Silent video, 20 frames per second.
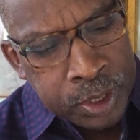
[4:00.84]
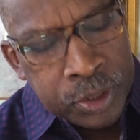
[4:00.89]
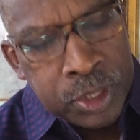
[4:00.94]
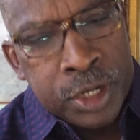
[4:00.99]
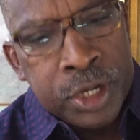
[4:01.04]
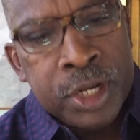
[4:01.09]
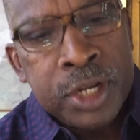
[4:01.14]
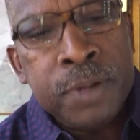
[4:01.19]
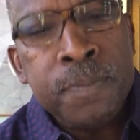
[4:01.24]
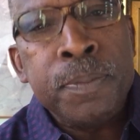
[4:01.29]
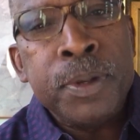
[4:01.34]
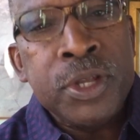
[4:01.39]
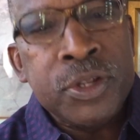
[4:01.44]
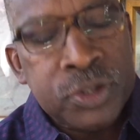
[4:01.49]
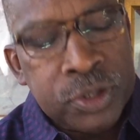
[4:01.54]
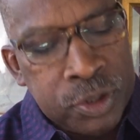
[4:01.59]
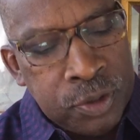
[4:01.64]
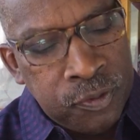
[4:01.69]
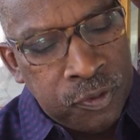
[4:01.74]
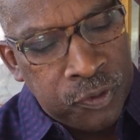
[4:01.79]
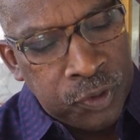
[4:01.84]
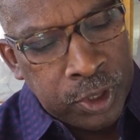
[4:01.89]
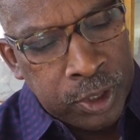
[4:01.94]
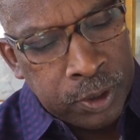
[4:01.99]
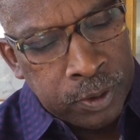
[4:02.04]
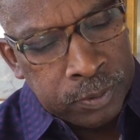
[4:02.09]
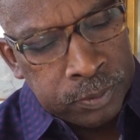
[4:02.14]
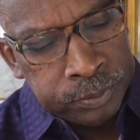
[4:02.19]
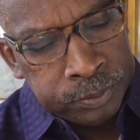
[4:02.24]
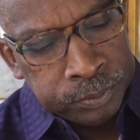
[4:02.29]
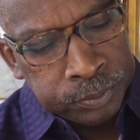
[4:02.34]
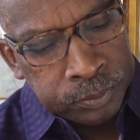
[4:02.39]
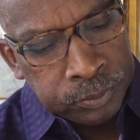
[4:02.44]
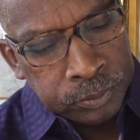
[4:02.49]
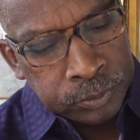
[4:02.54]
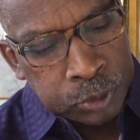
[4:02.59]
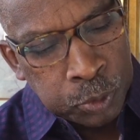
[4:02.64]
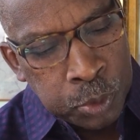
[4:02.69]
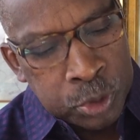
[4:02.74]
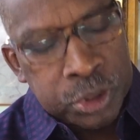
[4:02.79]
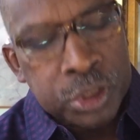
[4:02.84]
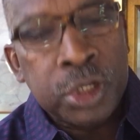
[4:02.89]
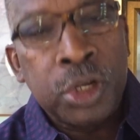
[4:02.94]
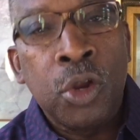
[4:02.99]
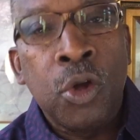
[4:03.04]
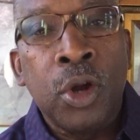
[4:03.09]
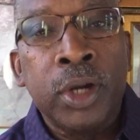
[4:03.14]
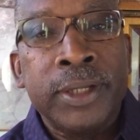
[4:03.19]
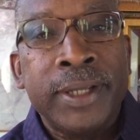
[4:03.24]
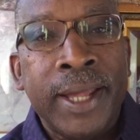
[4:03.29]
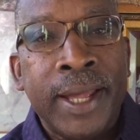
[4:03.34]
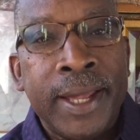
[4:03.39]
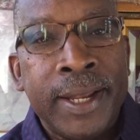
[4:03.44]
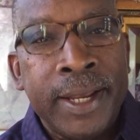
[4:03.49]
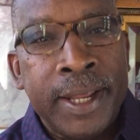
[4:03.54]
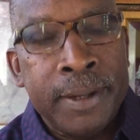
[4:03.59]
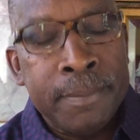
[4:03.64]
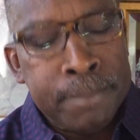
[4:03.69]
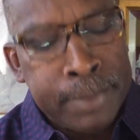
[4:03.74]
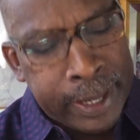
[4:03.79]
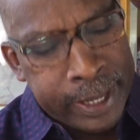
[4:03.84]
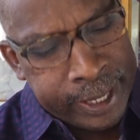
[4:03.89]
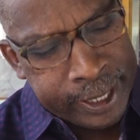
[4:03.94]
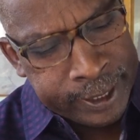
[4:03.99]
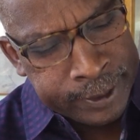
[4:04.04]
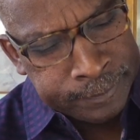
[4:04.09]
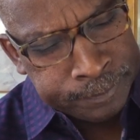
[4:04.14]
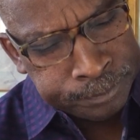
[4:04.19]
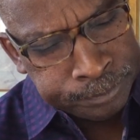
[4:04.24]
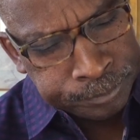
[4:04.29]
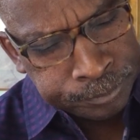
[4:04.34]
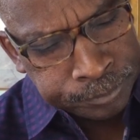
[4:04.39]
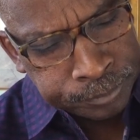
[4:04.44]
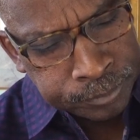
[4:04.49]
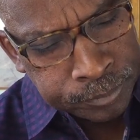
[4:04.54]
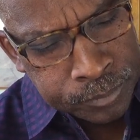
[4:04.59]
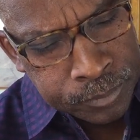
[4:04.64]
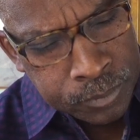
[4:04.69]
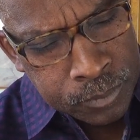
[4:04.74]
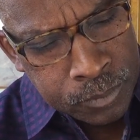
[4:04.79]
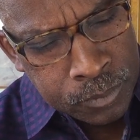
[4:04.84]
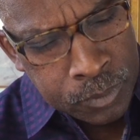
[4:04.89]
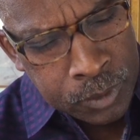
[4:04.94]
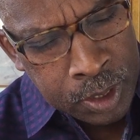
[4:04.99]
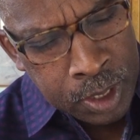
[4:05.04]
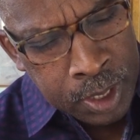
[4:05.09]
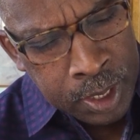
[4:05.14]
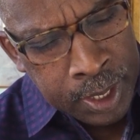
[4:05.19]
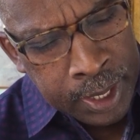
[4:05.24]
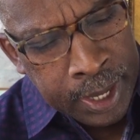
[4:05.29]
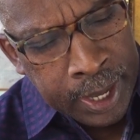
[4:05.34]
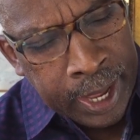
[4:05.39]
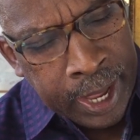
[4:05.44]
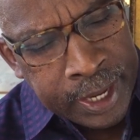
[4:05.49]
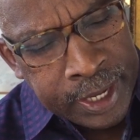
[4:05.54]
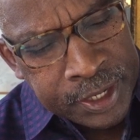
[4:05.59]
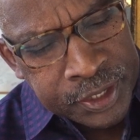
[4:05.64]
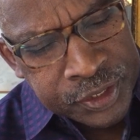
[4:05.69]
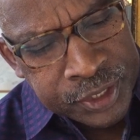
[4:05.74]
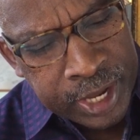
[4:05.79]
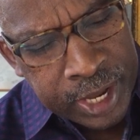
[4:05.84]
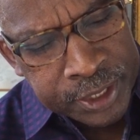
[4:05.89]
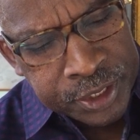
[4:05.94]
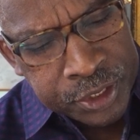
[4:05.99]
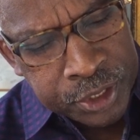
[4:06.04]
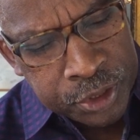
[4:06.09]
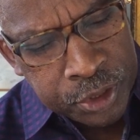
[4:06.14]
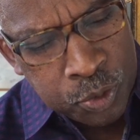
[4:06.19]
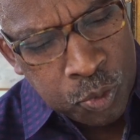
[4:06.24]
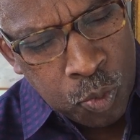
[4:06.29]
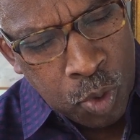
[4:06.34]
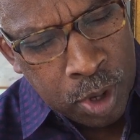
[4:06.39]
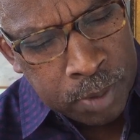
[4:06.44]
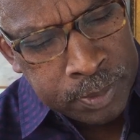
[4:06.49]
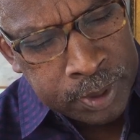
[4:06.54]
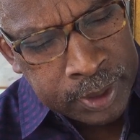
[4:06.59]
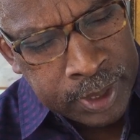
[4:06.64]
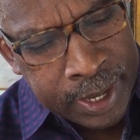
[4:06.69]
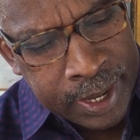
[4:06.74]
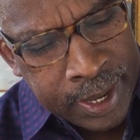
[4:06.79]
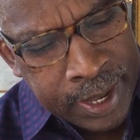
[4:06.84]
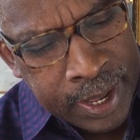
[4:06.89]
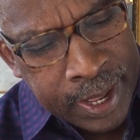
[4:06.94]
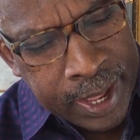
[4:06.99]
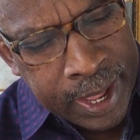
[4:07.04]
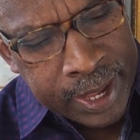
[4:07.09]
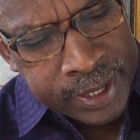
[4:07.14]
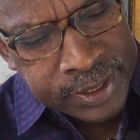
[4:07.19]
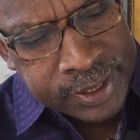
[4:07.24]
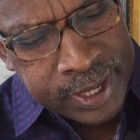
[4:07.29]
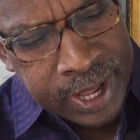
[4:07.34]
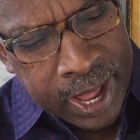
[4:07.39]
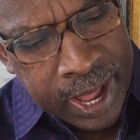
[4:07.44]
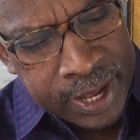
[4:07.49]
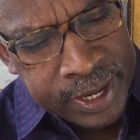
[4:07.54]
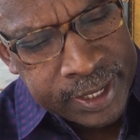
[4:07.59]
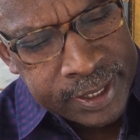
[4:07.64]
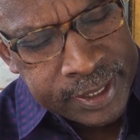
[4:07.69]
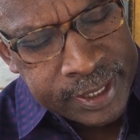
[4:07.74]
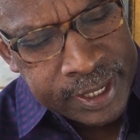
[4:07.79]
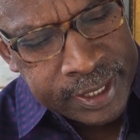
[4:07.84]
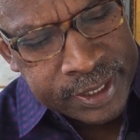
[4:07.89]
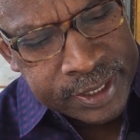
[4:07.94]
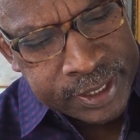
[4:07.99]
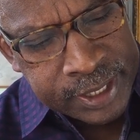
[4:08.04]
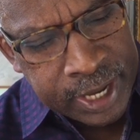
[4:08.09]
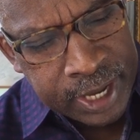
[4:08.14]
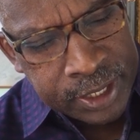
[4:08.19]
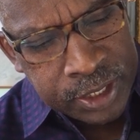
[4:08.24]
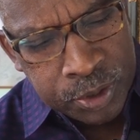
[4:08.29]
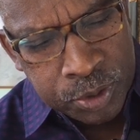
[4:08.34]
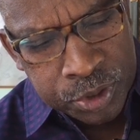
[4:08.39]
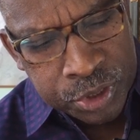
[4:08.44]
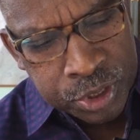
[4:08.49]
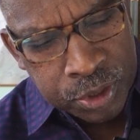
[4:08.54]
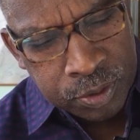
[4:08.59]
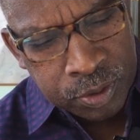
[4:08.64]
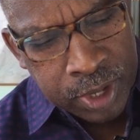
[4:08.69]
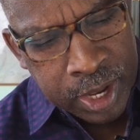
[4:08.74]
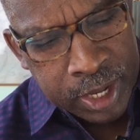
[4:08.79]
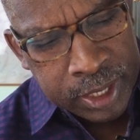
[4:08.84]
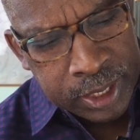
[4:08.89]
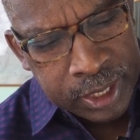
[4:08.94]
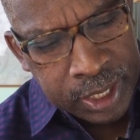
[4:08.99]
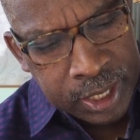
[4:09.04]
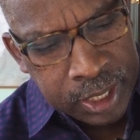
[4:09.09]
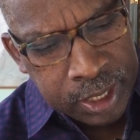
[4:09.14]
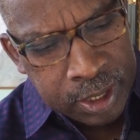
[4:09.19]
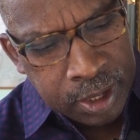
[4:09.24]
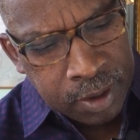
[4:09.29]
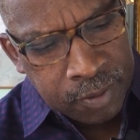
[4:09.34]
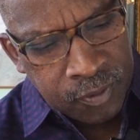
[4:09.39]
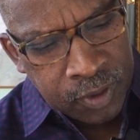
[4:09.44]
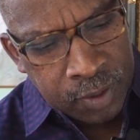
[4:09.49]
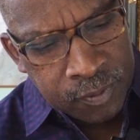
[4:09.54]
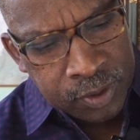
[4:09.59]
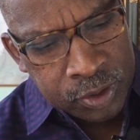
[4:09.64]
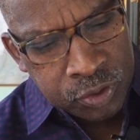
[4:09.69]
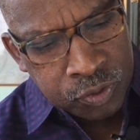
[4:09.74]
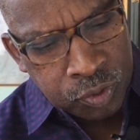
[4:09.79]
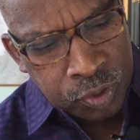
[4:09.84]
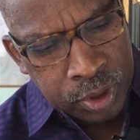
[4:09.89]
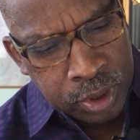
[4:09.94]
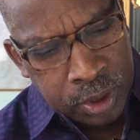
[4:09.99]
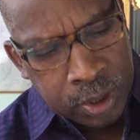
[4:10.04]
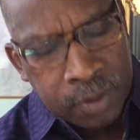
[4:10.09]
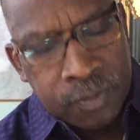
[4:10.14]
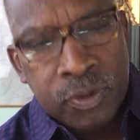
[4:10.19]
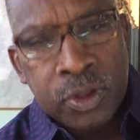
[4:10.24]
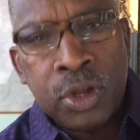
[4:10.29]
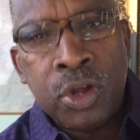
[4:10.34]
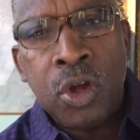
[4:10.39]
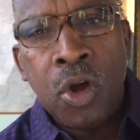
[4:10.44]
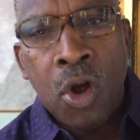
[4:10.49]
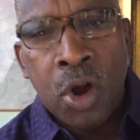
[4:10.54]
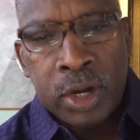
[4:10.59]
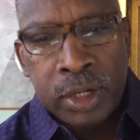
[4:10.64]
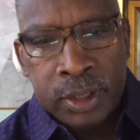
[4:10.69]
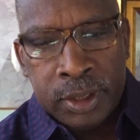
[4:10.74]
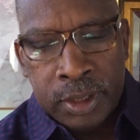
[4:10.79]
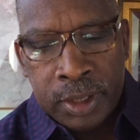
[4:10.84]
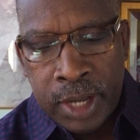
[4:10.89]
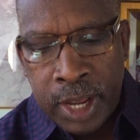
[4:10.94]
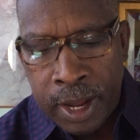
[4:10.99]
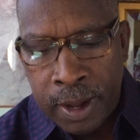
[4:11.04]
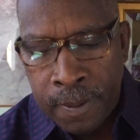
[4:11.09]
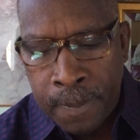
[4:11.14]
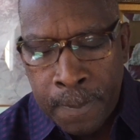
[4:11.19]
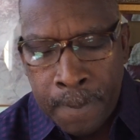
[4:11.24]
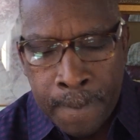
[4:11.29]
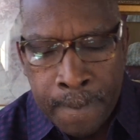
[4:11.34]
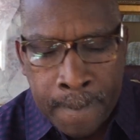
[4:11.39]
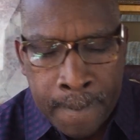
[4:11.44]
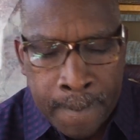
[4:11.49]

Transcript: than any beast of the field, which the Lord God had made. And he said to the woman, Has God indeed said, You shall not eat of every tree of the garden?" Now,